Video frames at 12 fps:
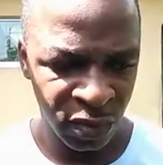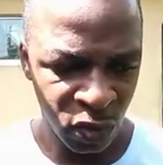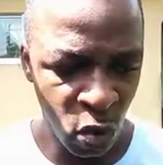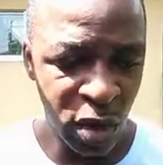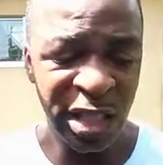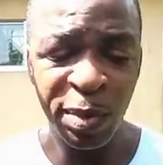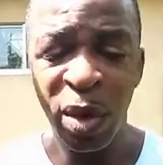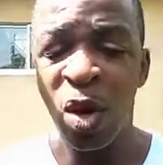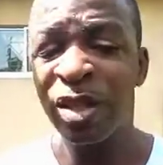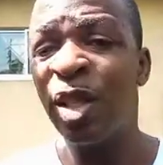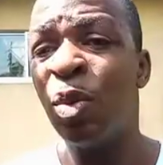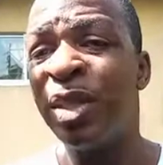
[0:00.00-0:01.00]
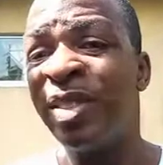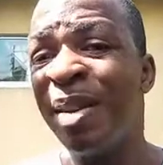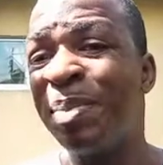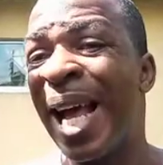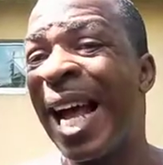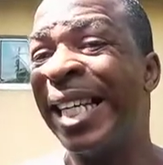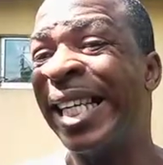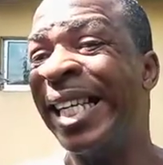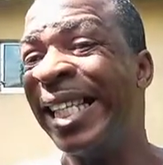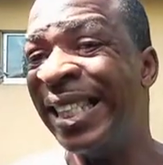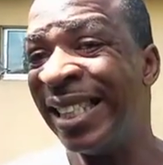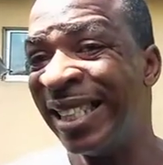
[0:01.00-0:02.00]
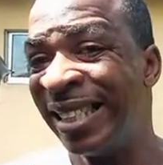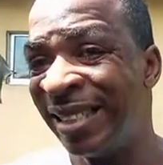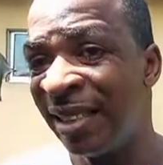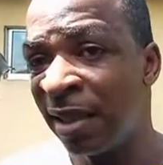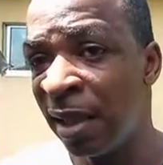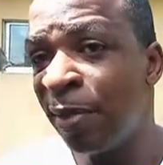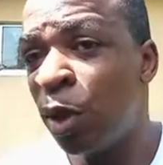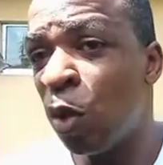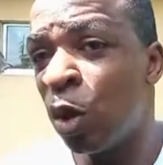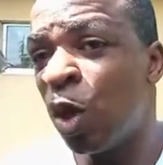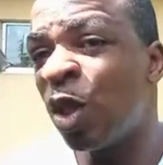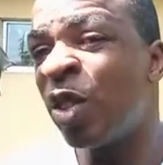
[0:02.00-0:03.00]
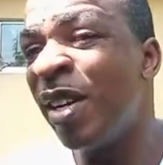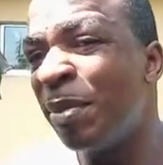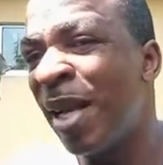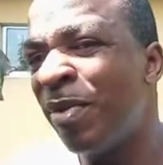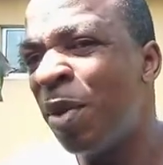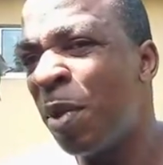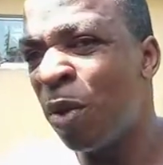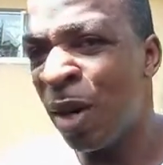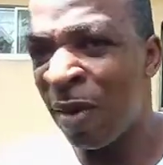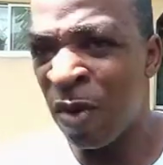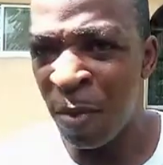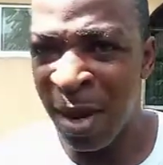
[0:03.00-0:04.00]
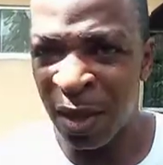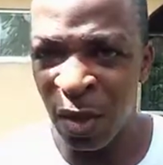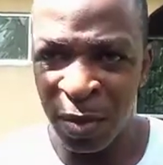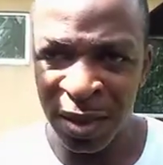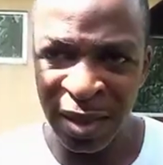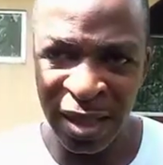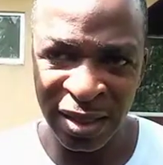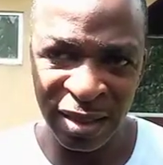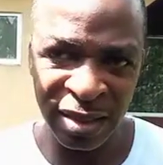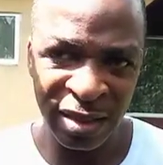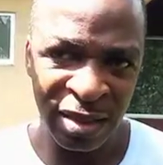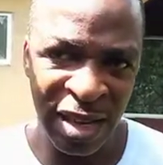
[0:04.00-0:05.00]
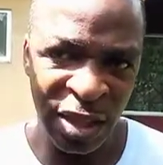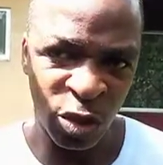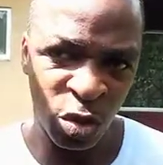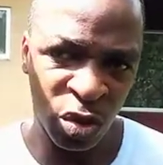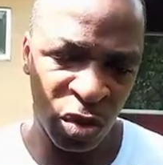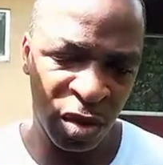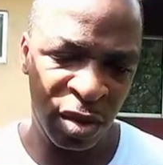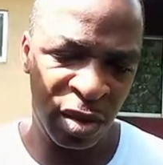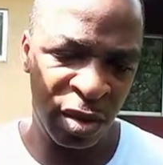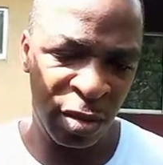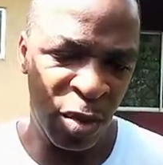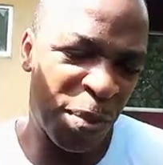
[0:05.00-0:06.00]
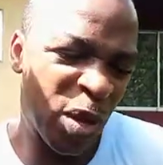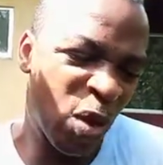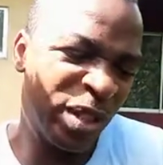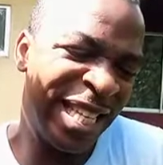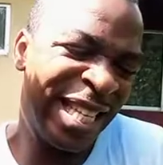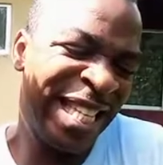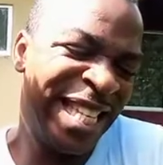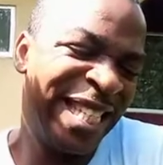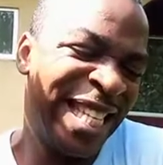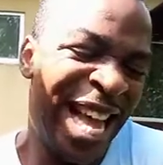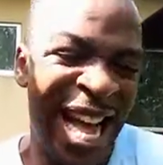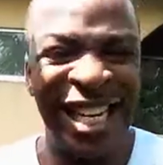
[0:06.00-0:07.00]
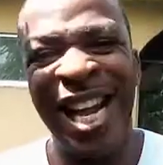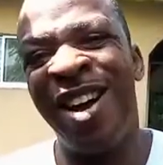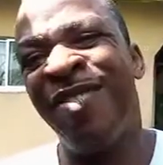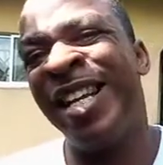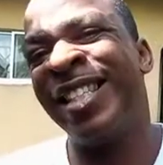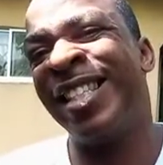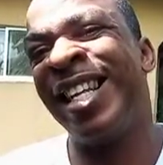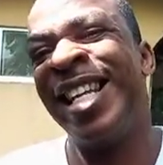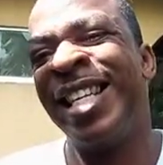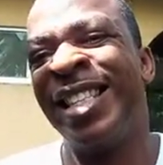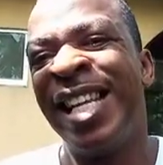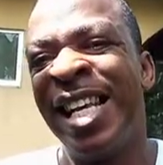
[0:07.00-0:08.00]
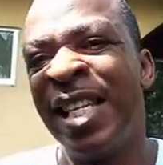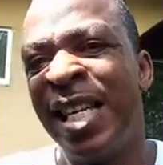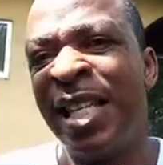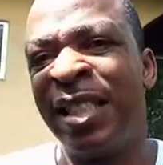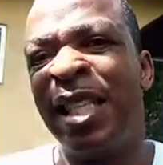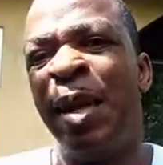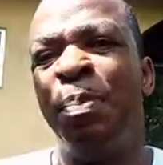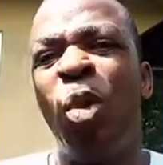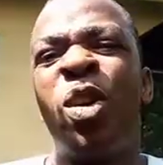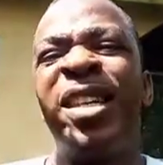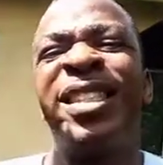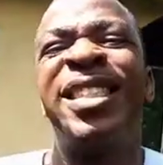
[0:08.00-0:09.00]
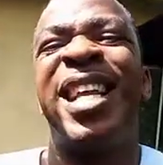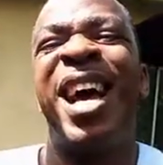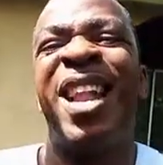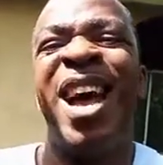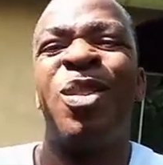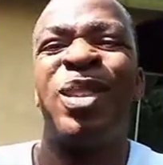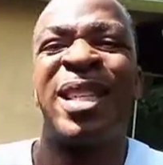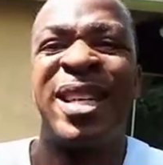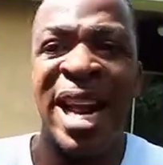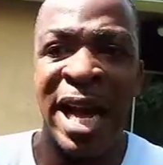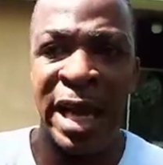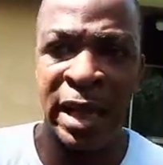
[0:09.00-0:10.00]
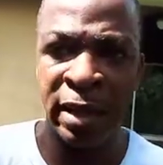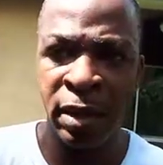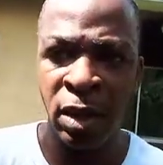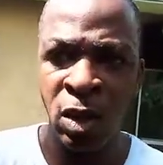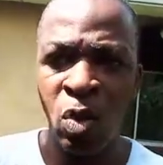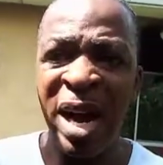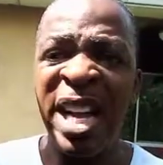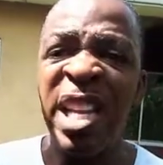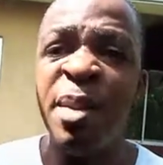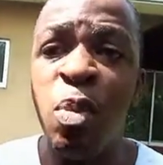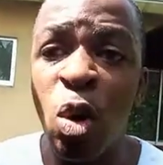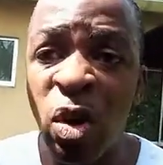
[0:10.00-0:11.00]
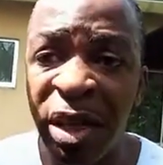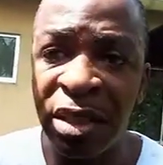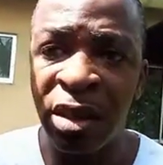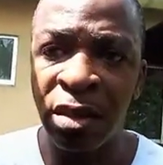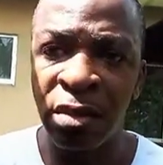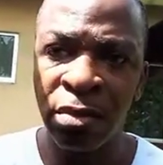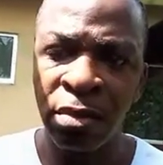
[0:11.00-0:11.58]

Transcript: Okay, it's because she was raped and killed. If she was just raped, everybody would have gone back to business as usual. But because they killed her, now there's hypocritical outcry by hypocrites.